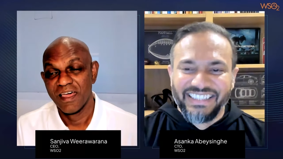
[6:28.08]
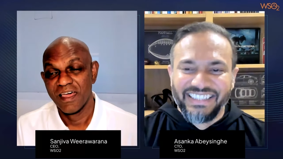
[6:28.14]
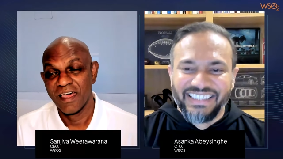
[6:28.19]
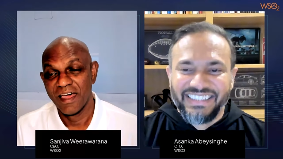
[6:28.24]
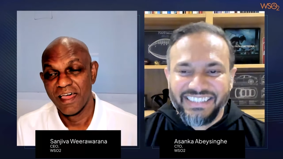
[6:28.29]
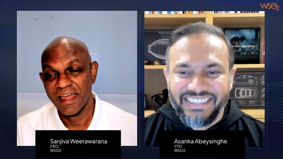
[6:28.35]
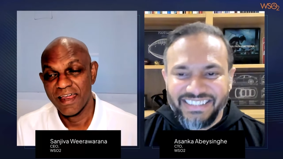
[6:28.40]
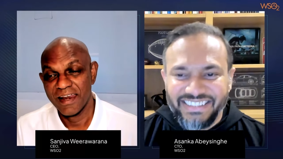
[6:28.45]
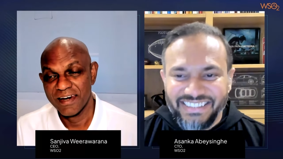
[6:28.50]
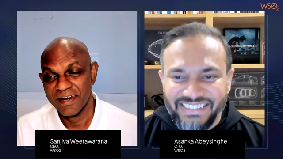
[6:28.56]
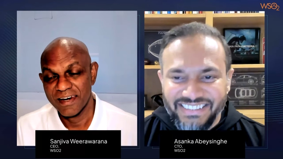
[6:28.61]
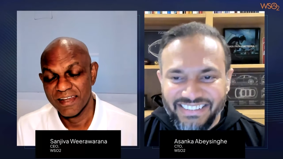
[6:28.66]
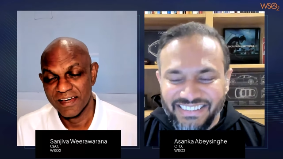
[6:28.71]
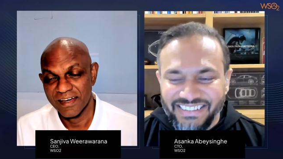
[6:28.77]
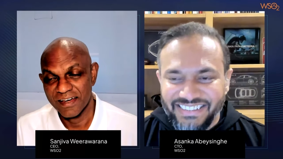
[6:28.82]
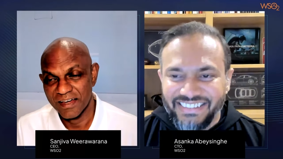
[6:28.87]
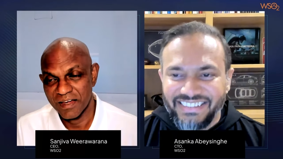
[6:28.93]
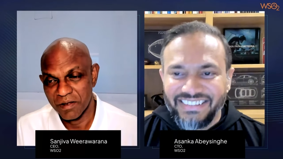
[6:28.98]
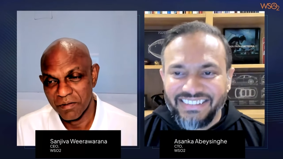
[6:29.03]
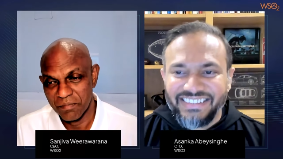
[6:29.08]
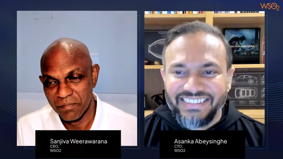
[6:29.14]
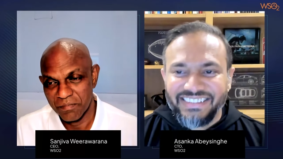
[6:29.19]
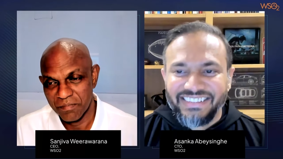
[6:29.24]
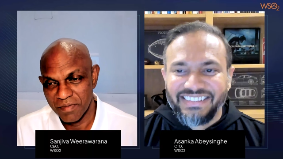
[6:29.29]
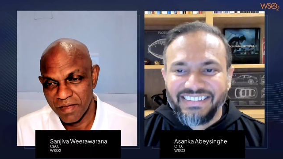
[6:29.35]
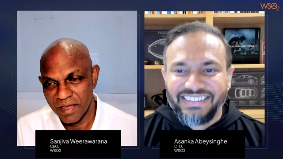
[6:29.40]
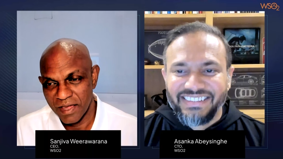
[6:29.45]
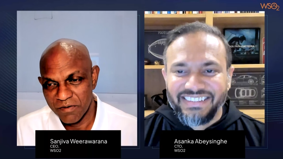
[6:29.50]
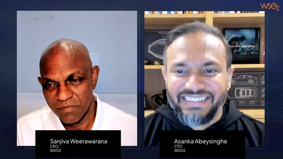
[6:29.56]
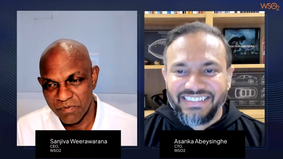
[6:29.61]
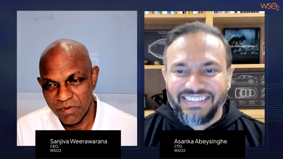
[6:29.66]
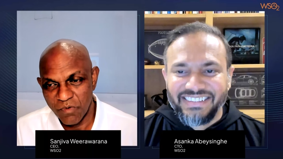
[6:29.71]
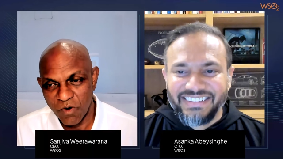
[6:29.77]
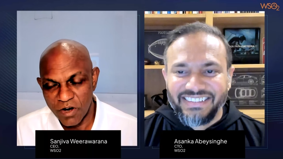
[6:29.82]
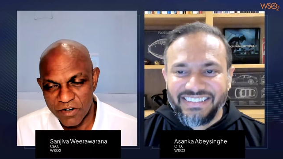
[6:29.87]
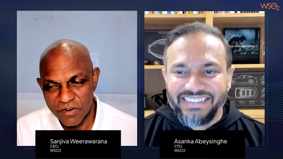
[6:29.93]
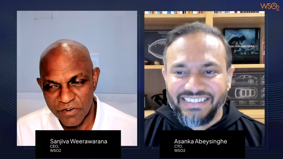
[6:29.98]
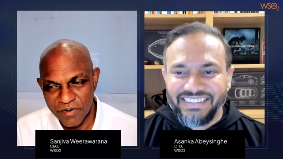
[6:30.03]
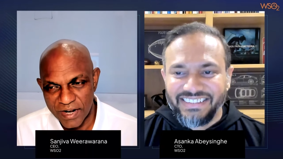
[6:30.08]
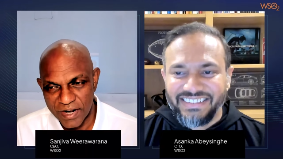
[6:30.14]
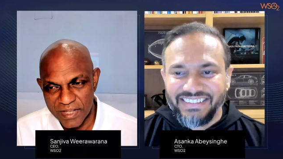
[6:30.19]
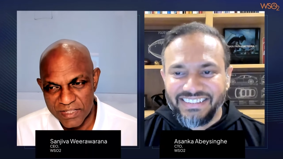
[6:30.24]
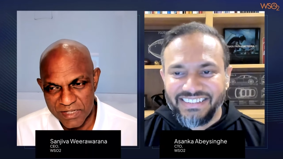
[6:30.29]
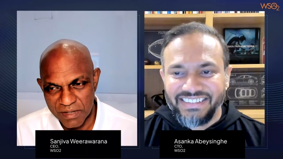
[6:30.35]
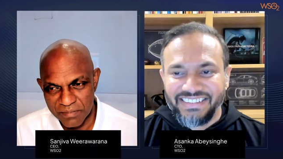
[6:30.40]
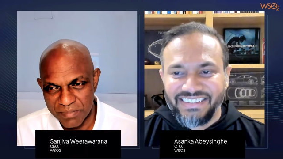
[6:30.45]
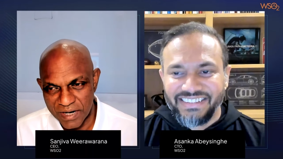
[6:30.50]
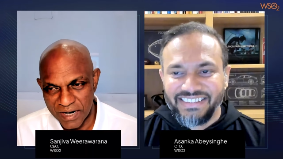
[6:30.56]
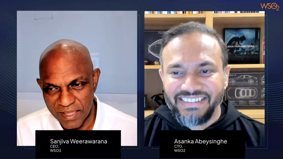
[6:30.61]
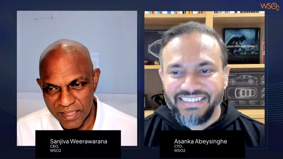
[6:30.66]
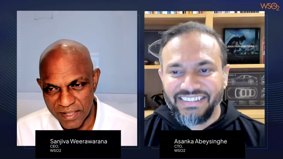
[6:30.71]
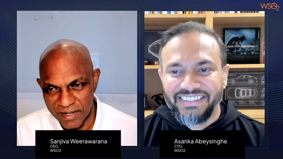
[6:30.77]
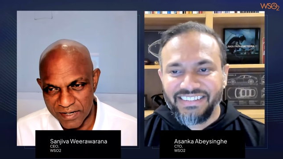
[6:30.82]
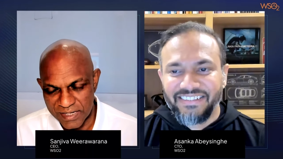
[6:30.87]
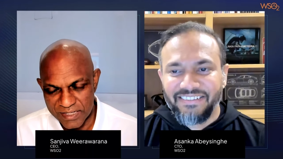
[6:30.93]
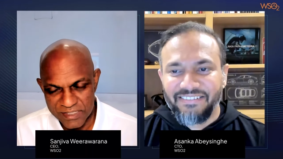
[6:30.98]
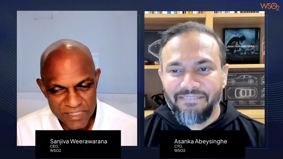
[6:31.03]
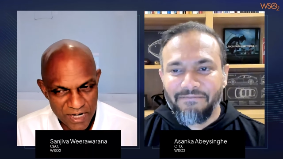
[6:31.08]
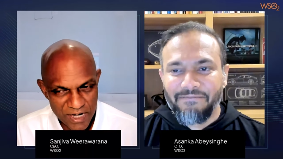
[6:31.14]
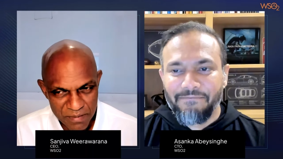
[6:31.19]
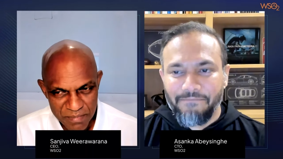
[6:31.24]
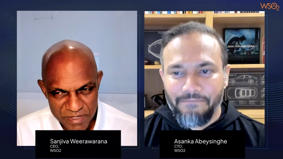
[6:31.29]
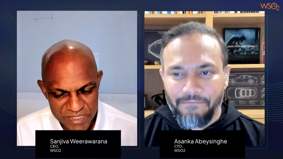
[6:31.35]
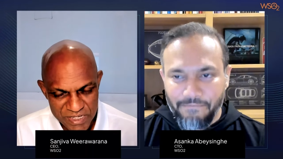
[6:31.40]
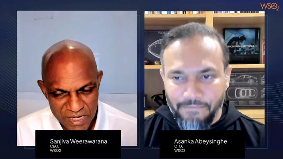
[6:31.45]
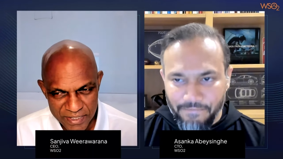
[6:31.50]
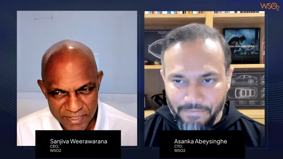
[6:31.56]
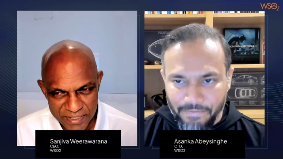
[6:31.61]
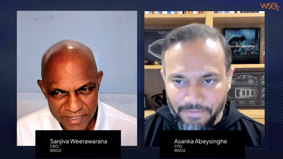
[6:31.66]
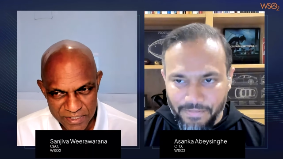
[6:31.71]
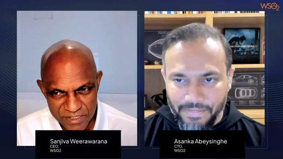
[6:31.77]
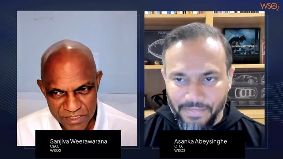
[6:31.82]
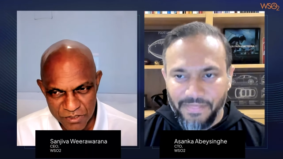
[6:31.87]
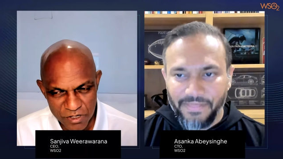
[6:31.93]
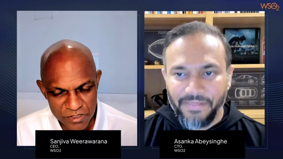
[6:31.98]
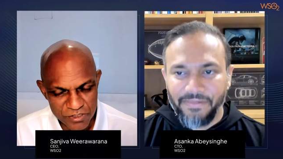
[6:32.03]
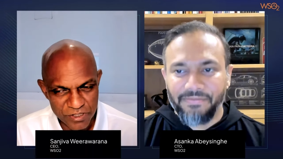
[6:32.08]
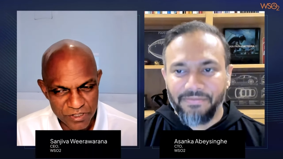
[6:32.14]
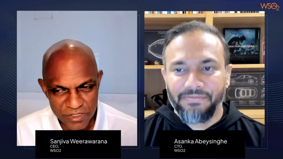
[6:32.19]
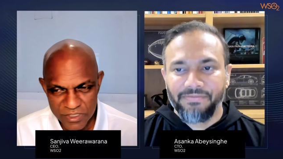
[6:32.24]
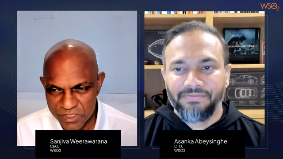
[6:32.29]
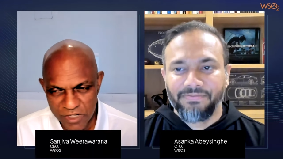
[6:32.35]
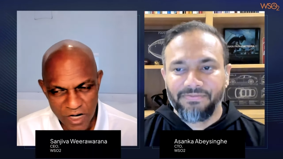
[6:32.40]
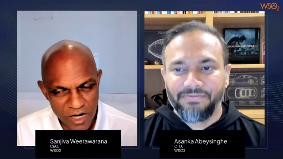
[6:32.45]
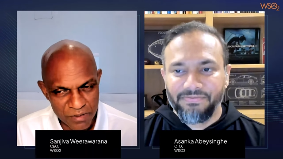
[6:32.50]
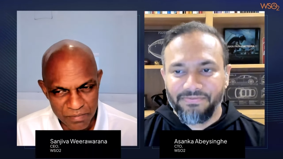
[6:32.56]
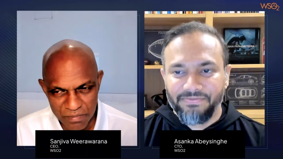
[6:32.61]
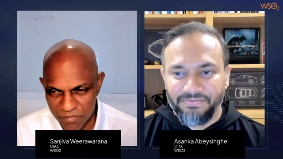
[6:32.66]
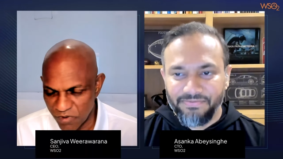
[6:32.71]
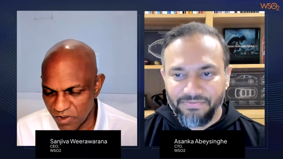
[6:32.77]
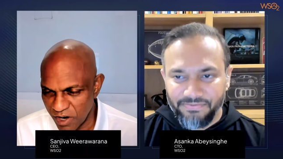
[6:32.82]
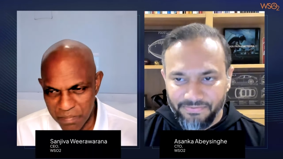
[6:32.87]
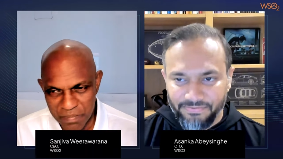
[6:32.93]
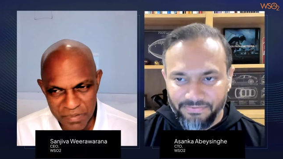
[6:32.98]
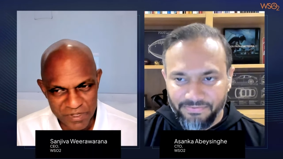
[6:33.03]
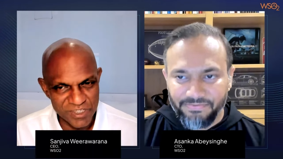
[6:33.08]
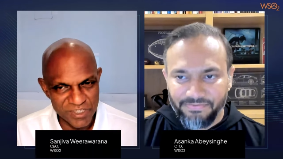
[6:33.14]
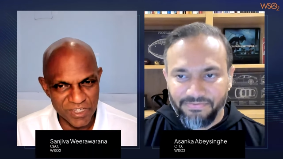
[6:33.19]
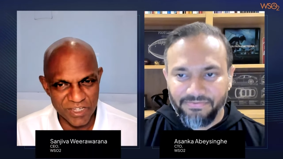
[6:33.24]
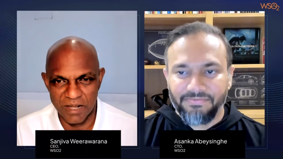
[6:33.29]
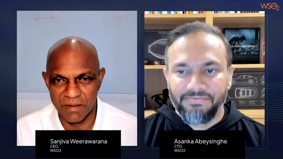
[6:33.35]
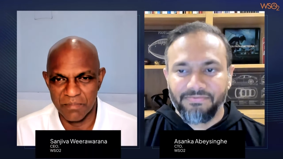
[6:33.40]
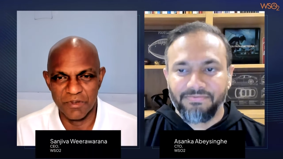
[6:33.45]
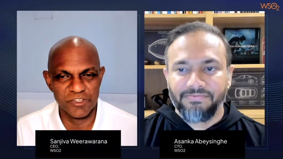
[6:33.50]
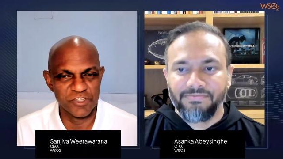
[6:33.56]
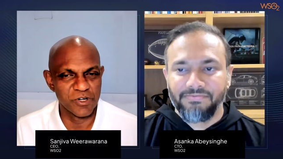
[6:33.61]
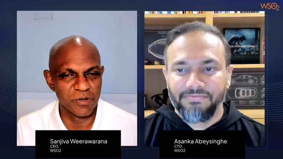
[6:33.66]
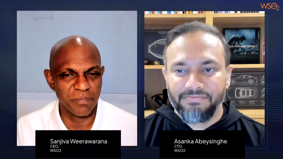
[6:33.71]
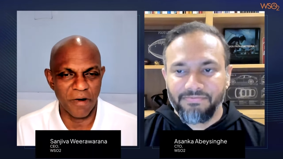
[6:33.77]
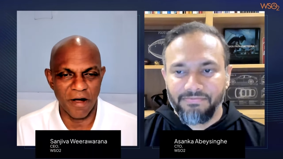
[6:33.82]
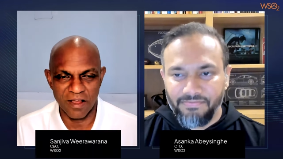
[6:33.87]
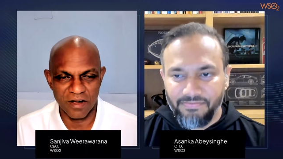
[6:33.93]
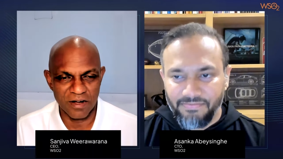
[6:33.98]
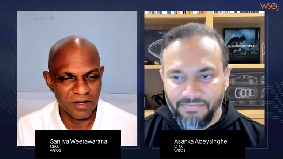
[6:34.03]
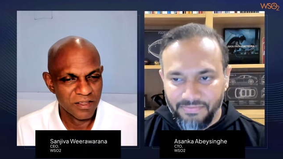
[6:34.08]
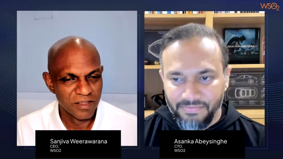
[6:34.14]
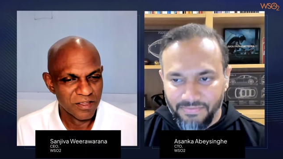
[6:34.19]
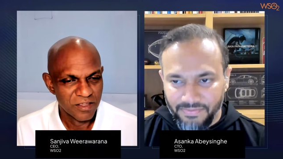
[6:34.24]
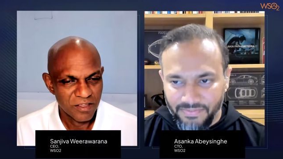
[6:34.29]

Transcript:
Speaker 1: and um, and we wanted to create something like that. And cell-based architecture is also it's not a we're not pitching a WSO product,